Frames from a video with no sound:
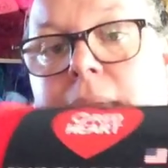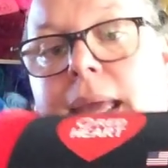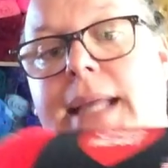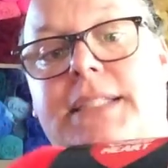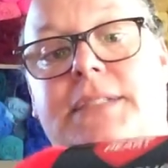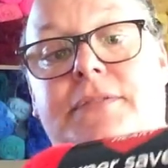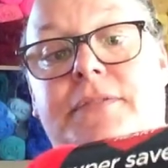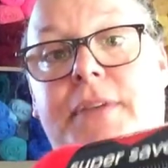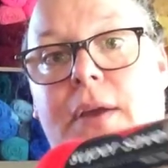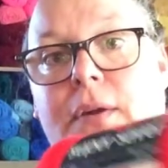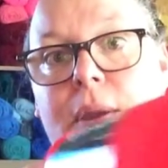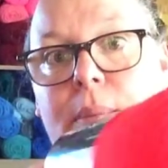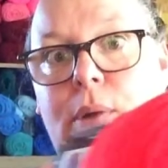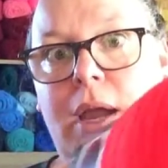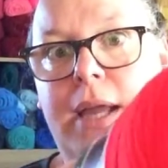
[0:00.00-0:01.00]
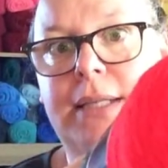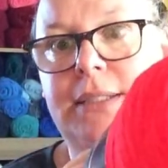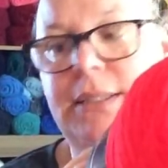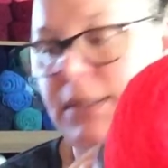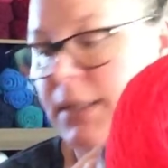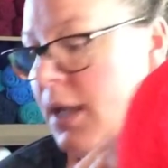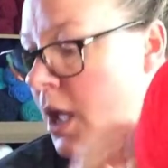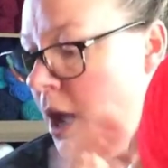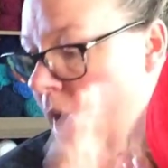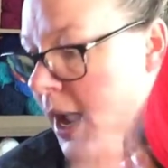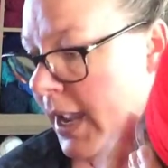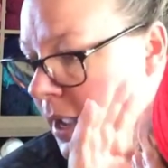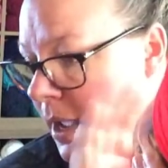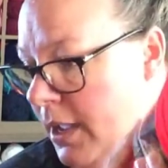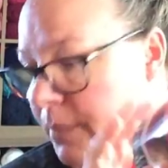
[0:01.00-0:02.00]
It's very bright.
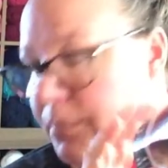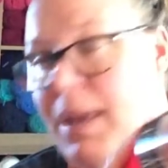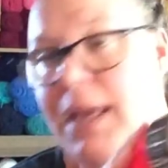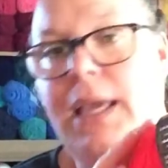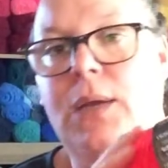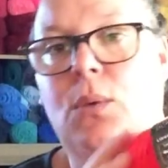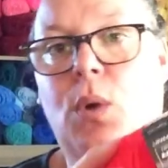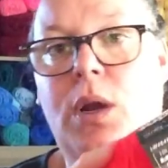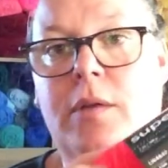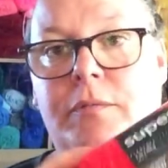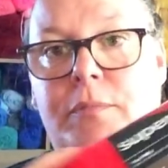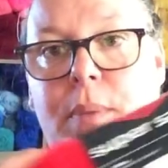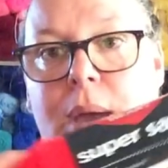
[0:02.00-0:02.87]
I'm making one of